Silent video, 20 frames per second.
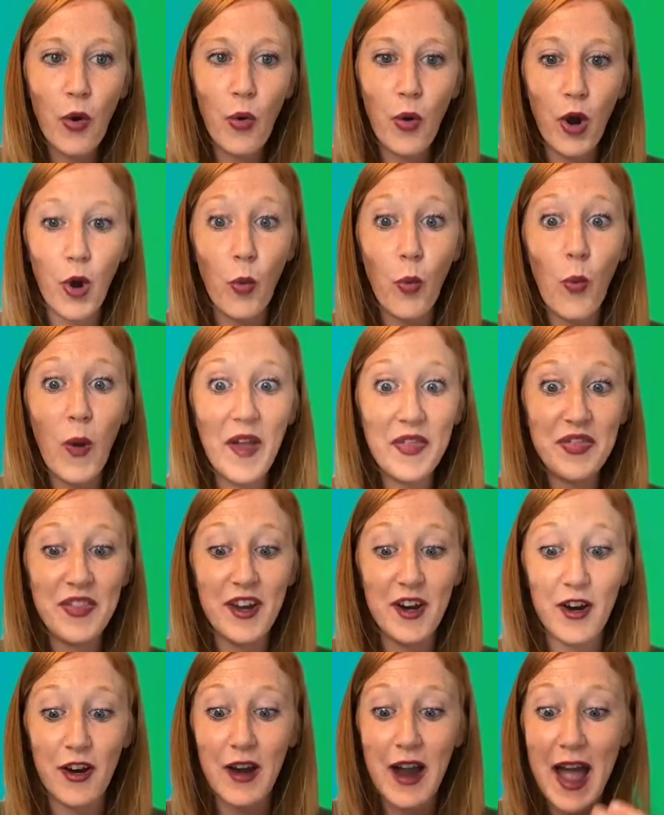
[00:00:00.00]
or what
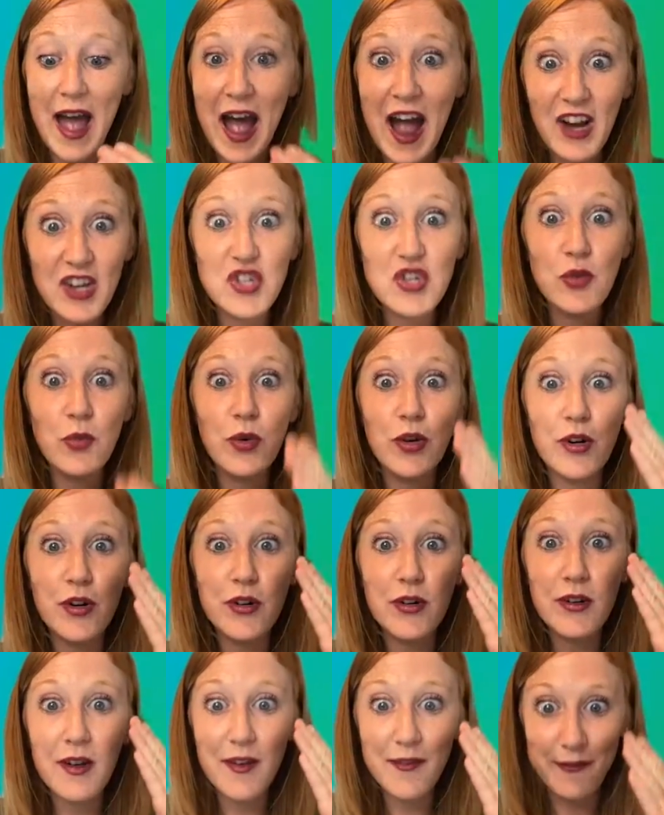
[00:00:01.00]
their
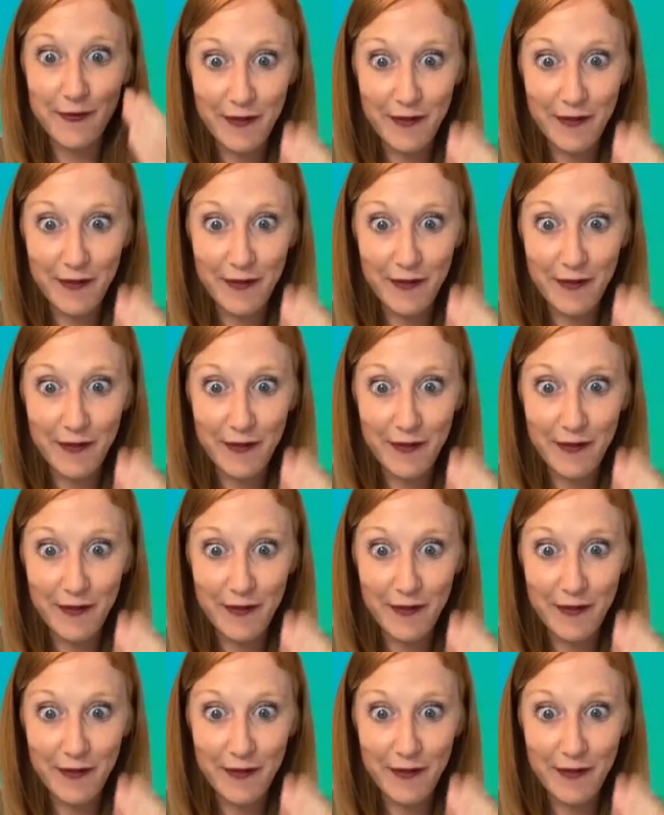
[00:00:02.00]
actual